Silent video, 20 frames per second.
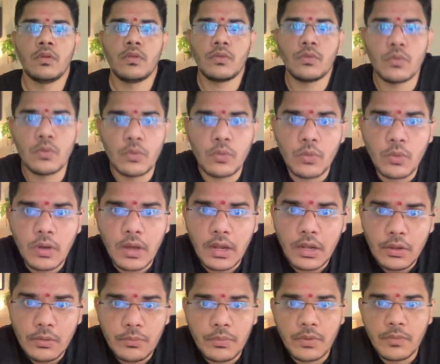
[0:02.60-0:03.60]
So
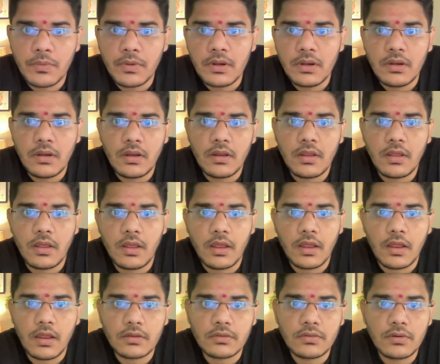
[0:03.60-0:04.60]
hello everyone.
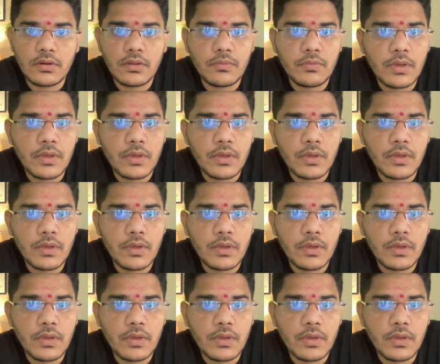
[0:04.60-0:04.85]
Actually,